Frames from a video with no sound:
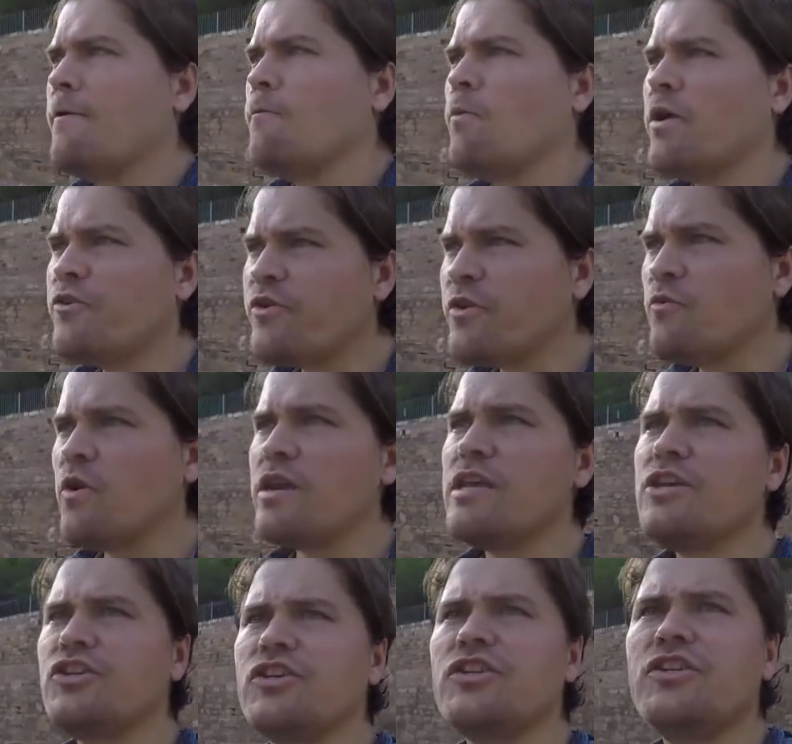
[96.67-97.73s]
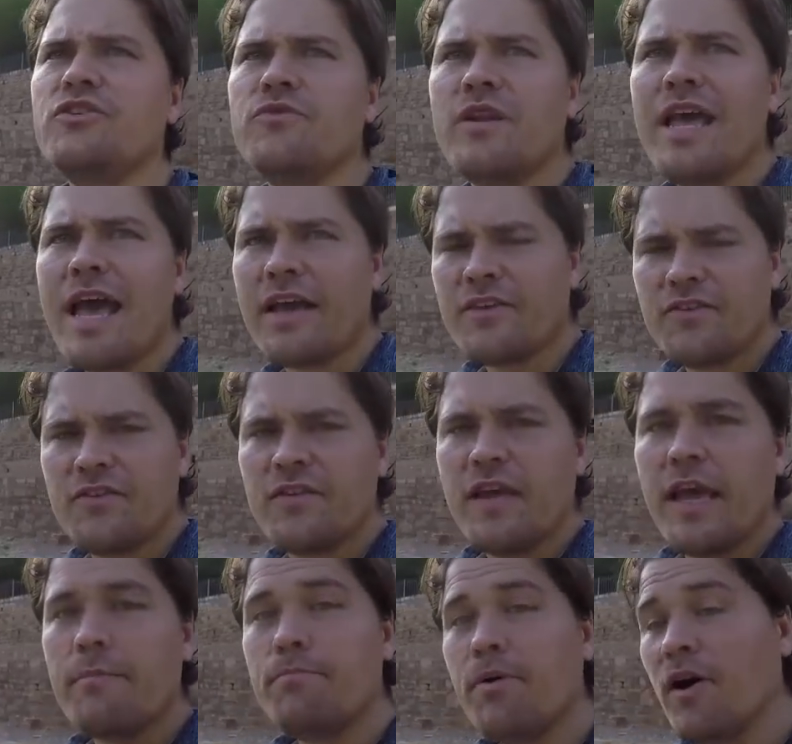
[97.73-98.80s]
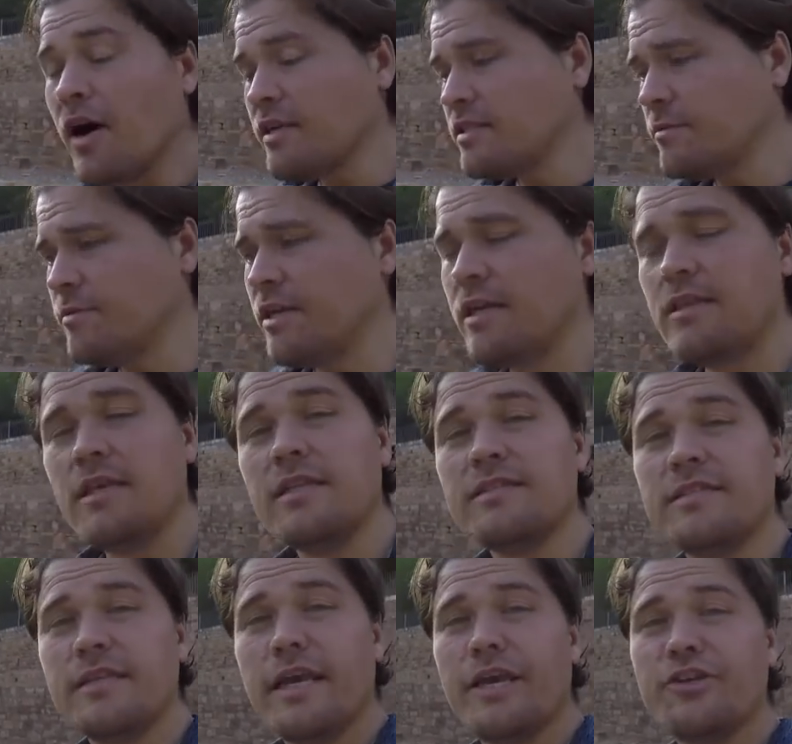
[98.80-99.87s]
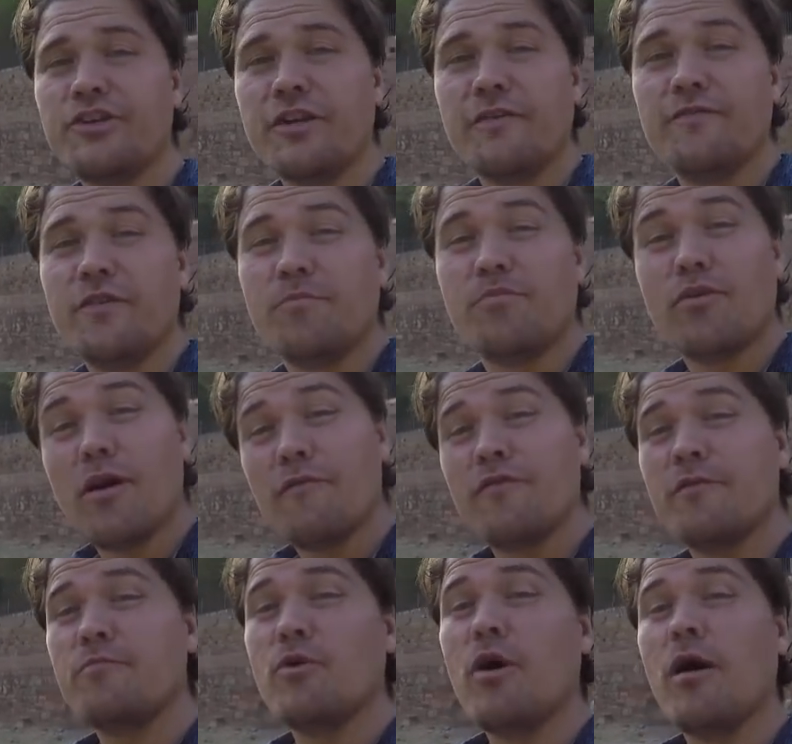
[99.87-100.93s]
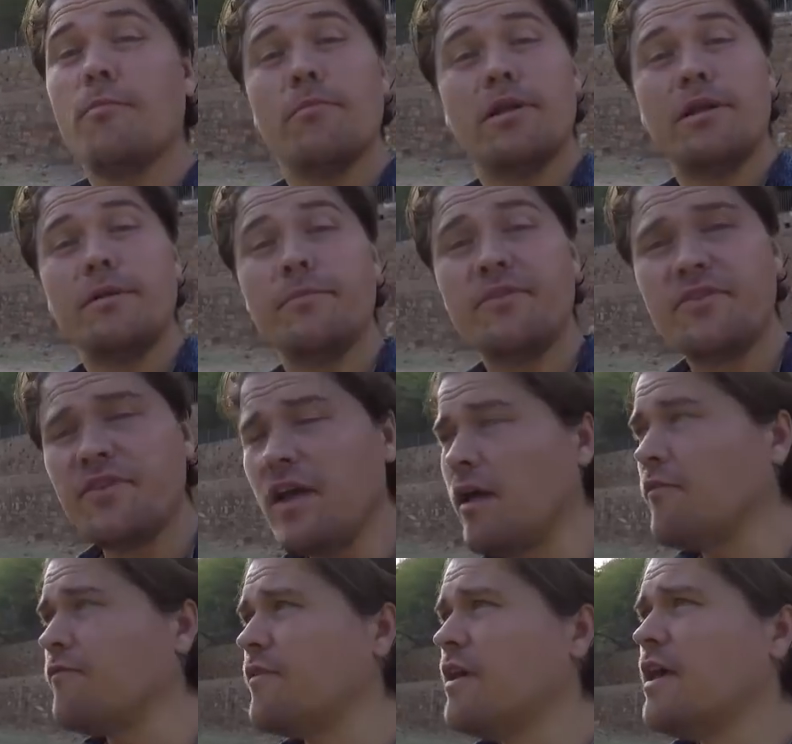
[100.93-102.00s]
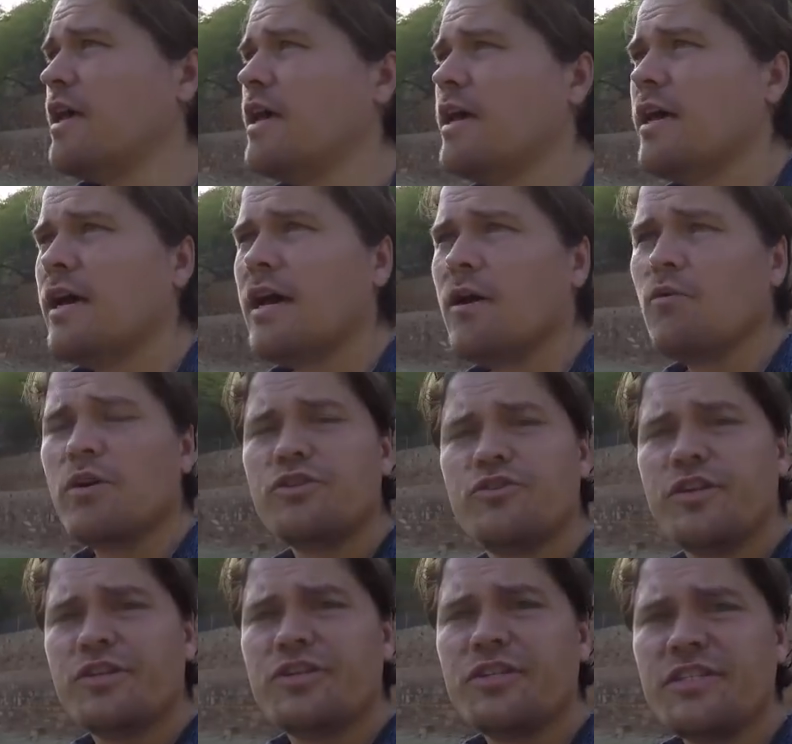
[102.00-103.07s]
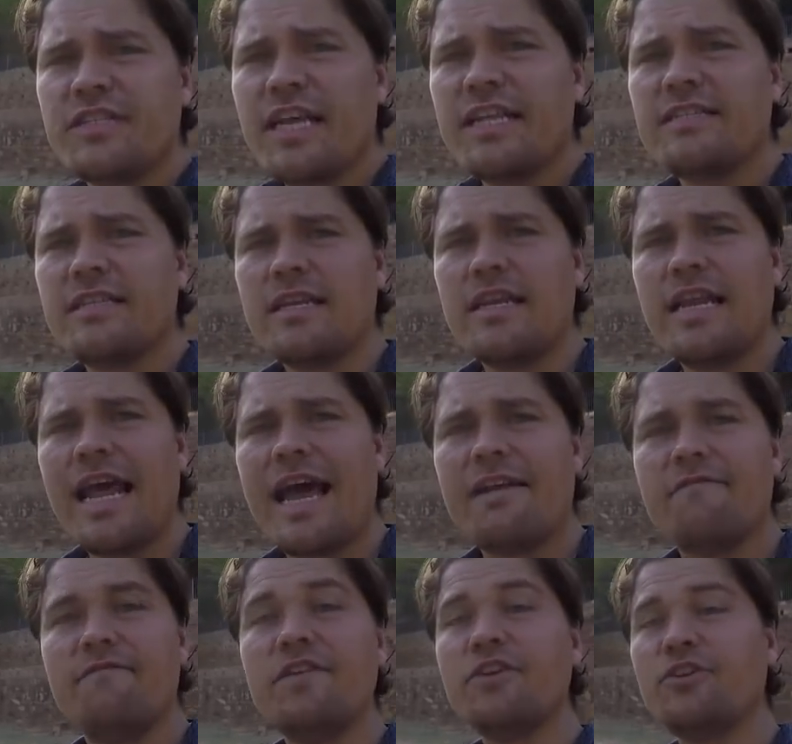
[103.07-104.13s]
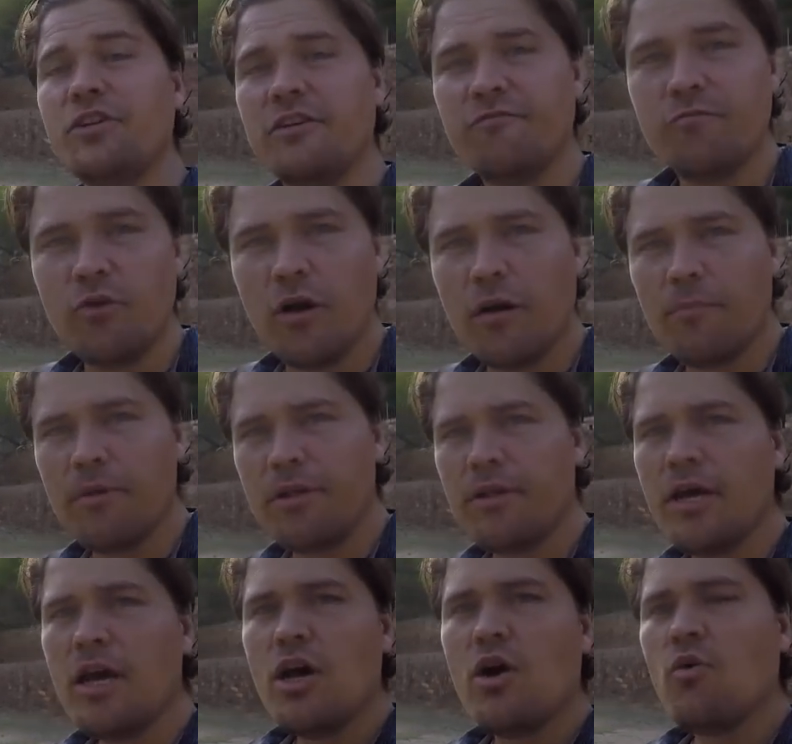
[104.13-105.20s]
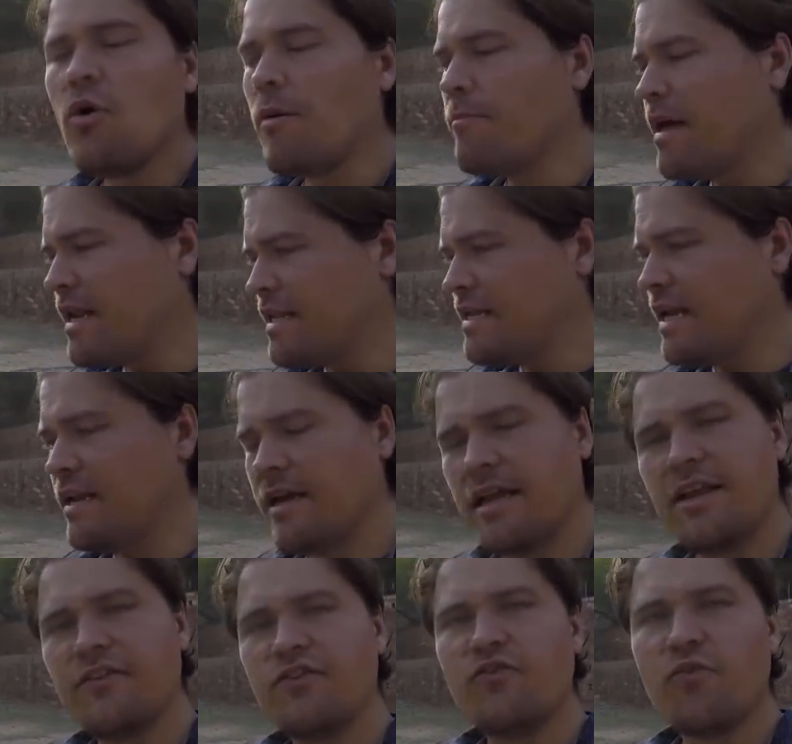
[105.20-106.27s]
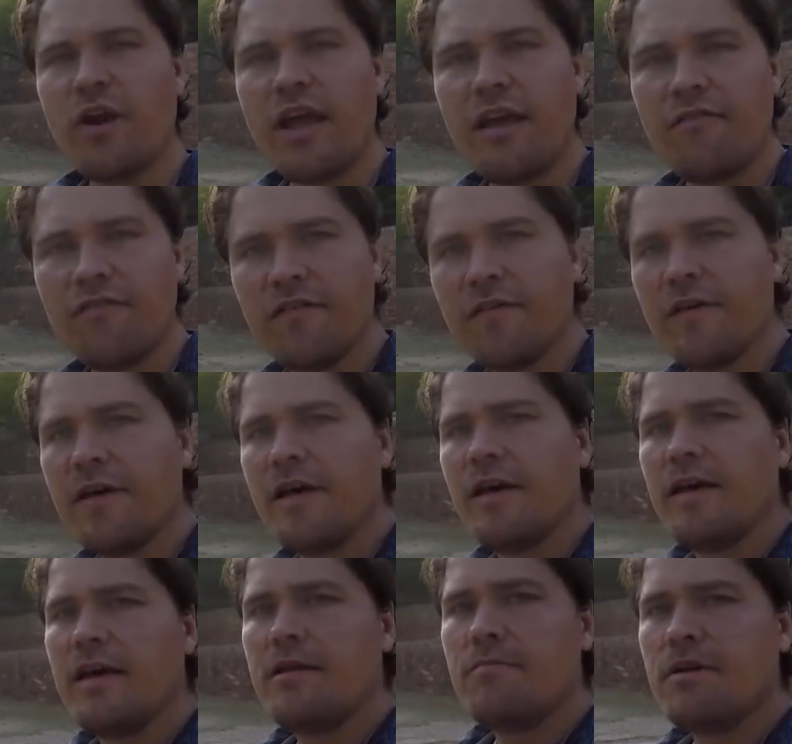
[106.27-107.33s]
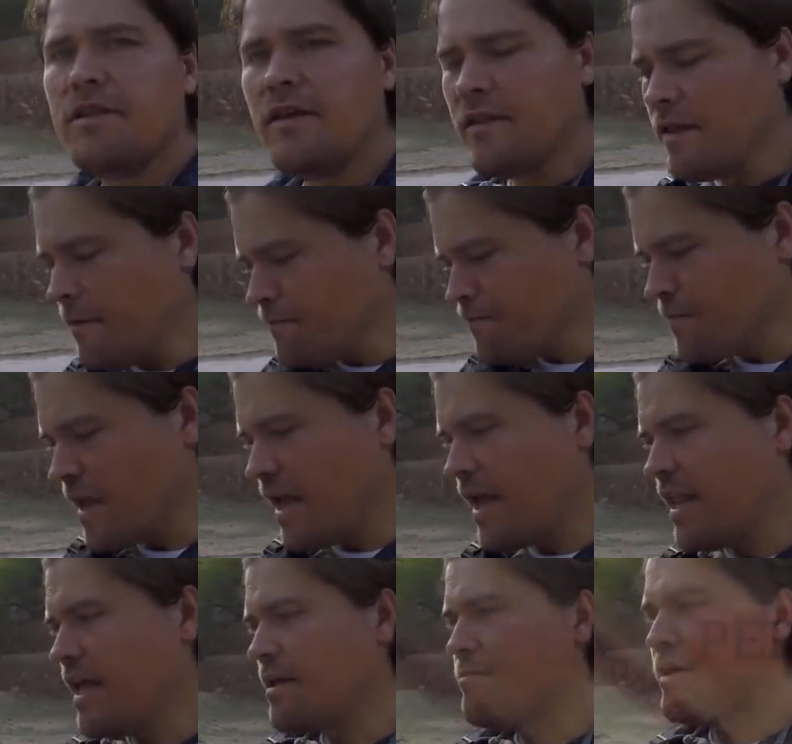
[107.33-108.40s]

Wondering what he should do next, and possibly at the instigation of the Prophet Muhammad himself, one tradition states that he'd had a vision of Muhammad while meditating at his grave in Medina, and had